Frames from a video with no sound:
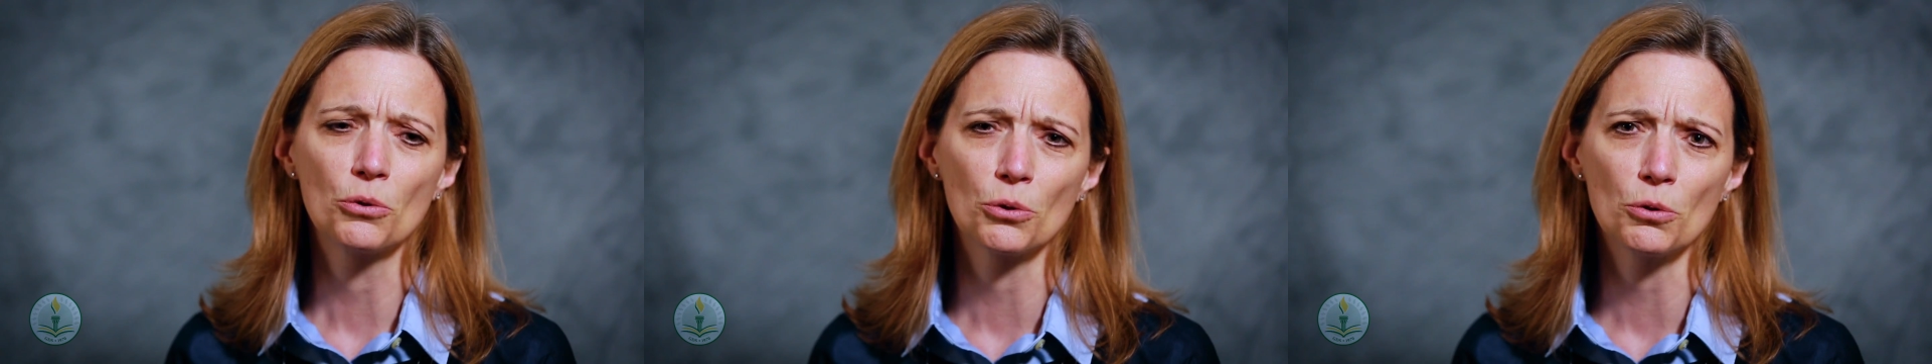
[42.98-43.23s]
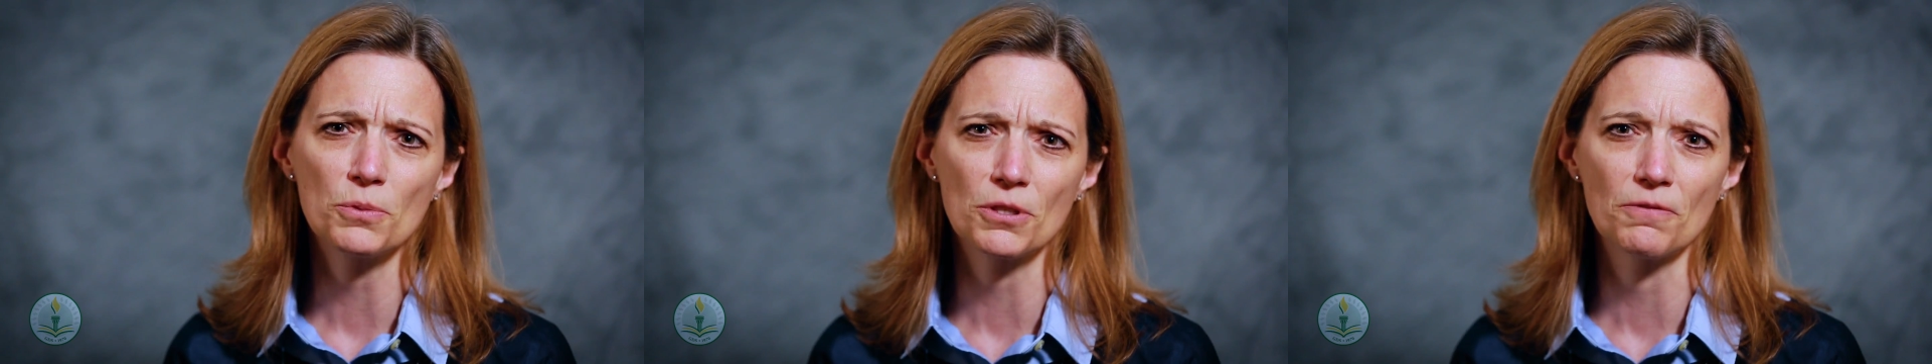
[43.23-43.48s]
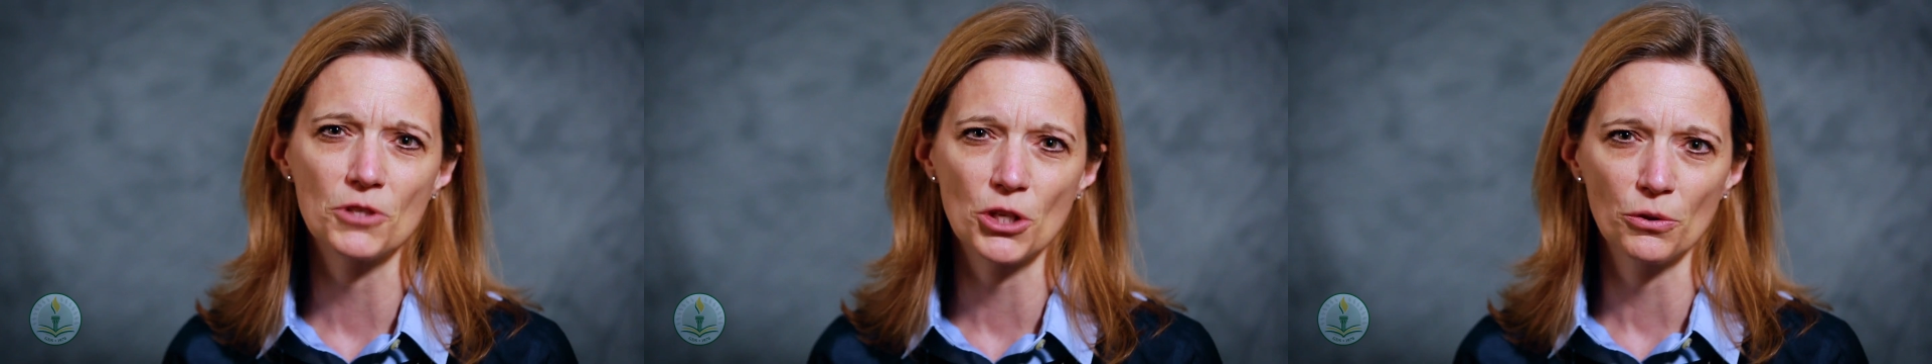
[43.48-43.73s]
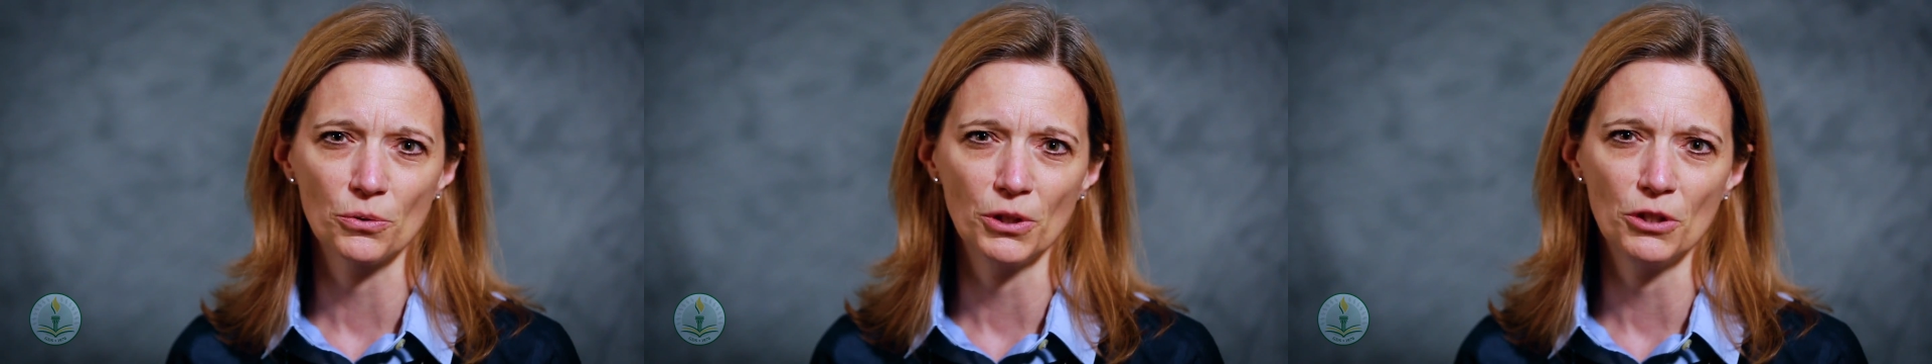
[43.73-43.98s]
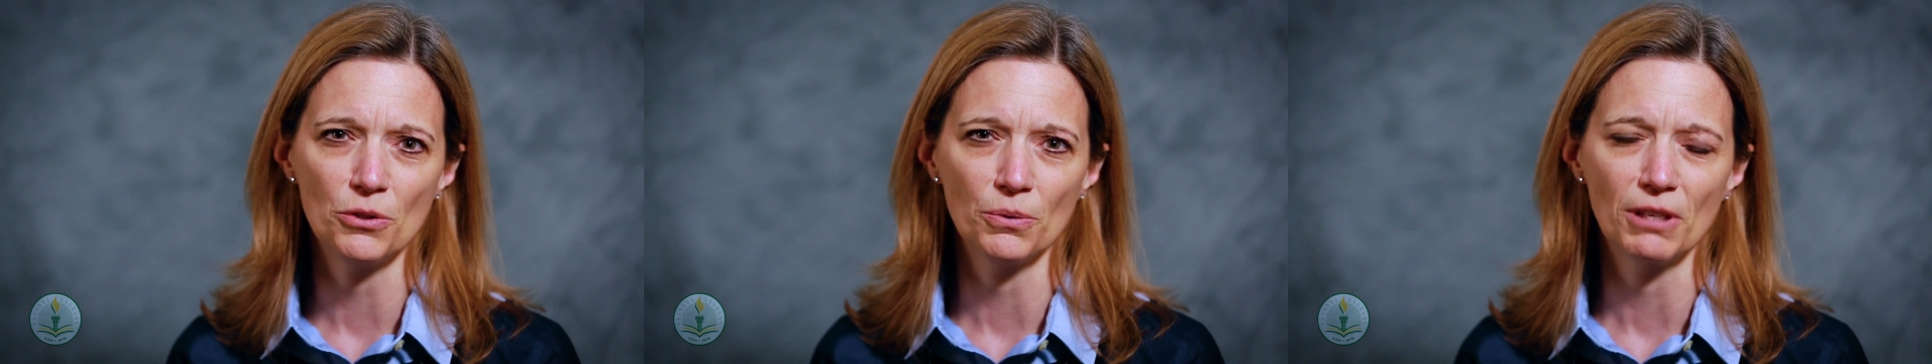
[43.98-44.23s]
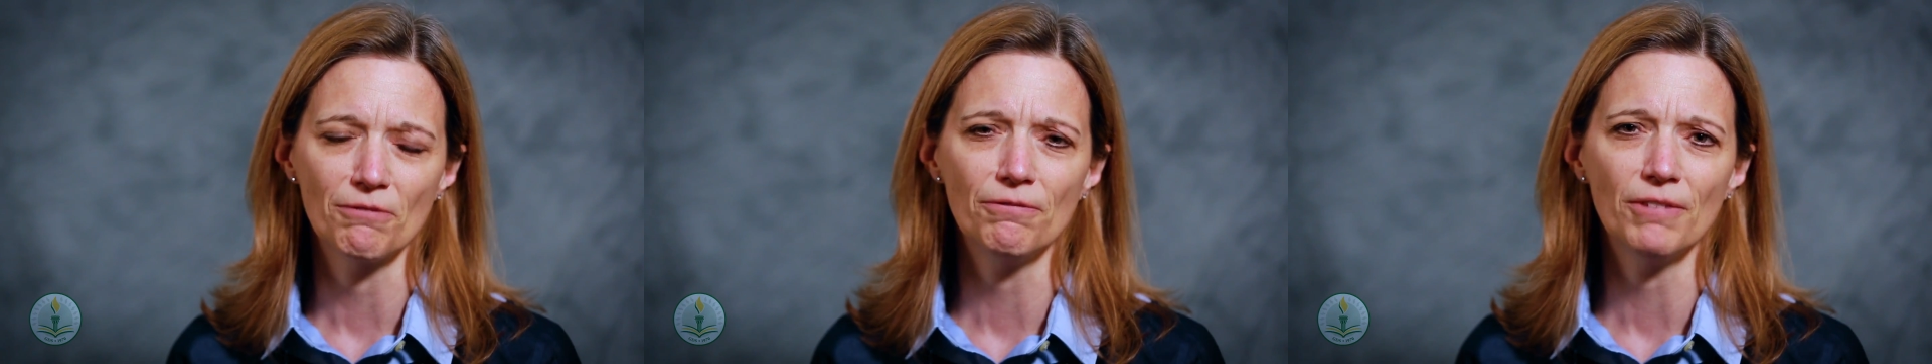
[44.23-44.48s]
groups of children
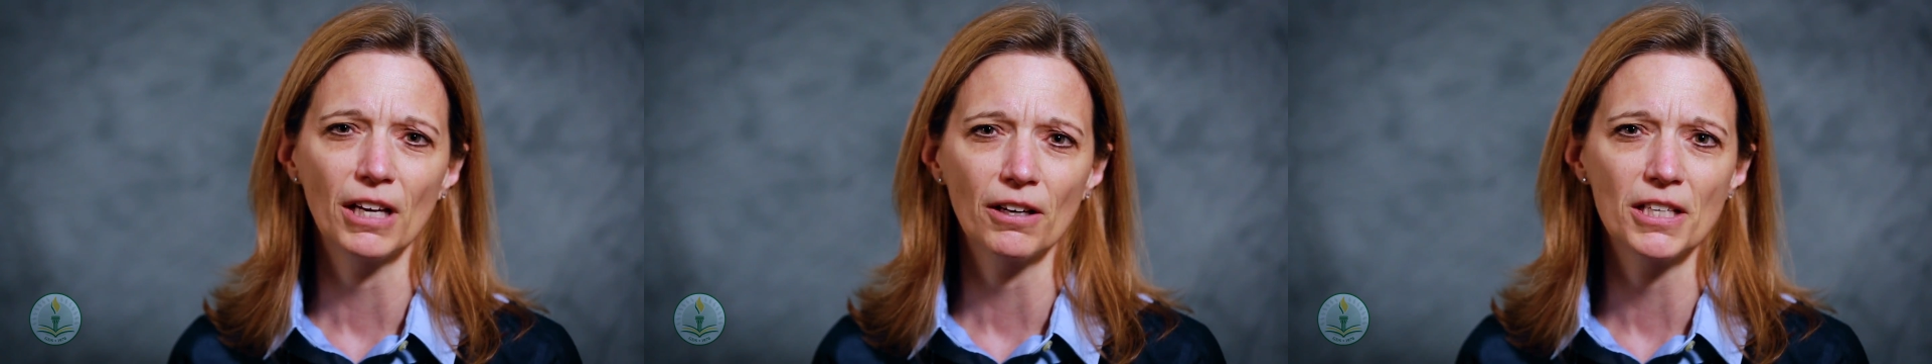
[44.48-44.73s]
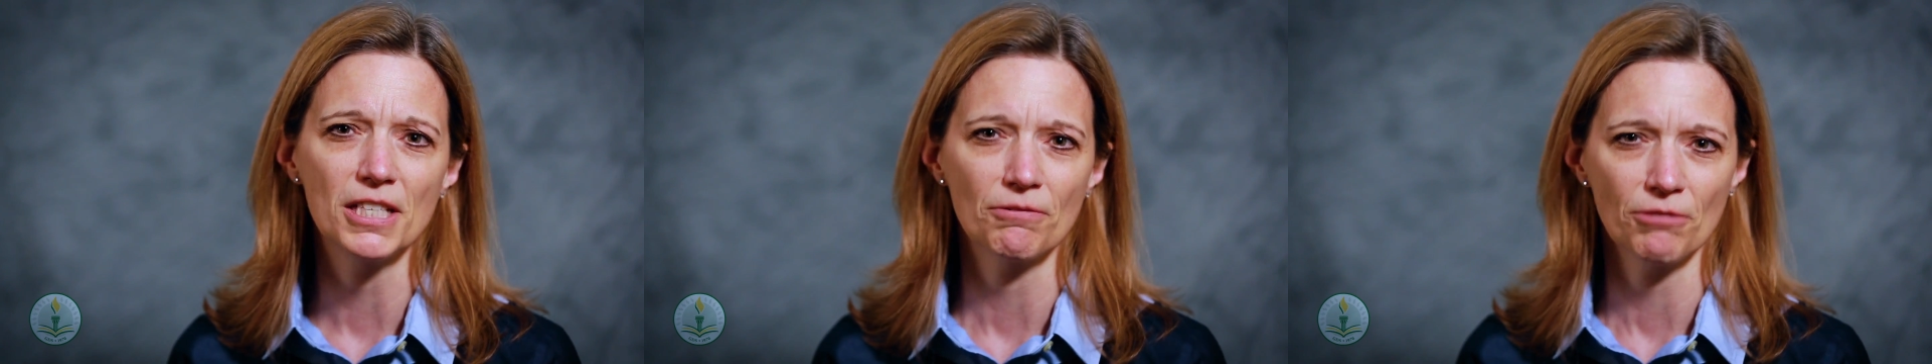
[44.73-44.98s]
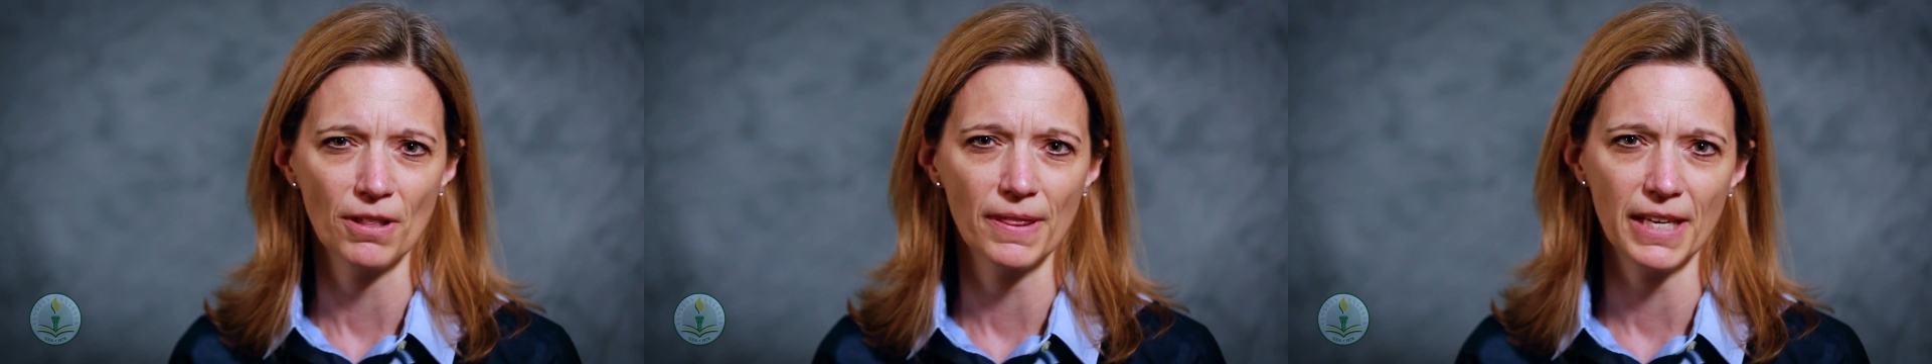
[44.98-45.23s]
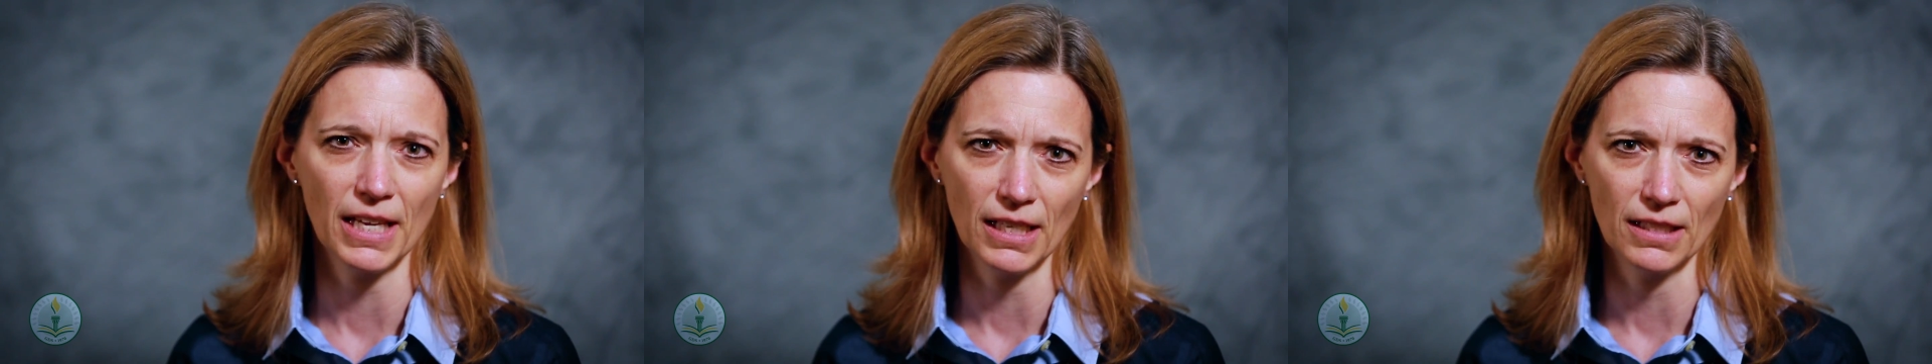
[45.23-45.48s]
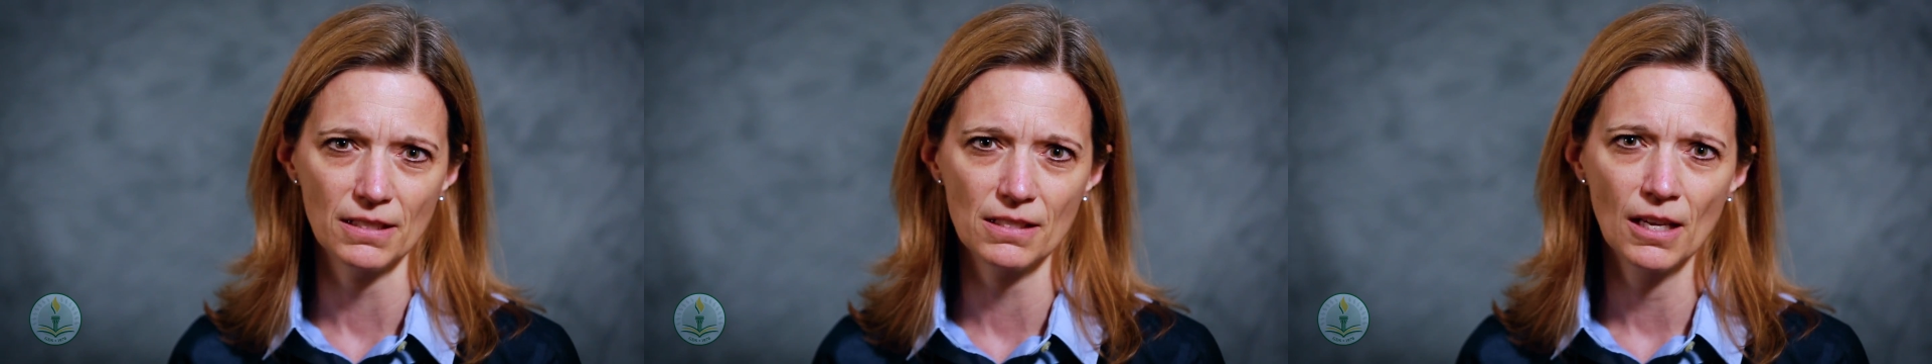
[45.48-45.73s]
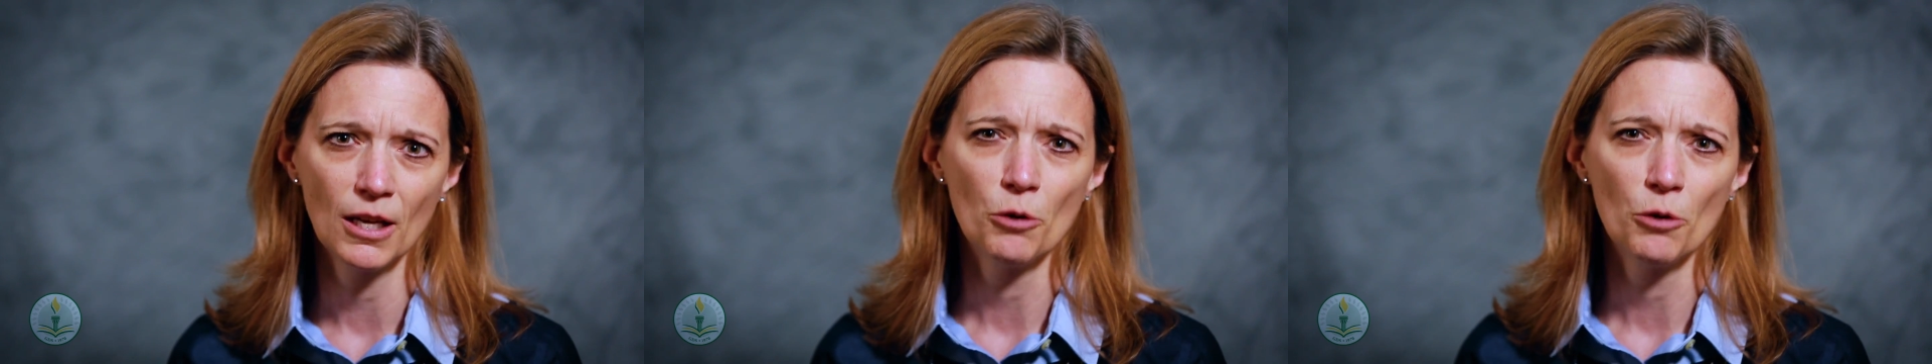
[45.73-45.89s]
doing very different things,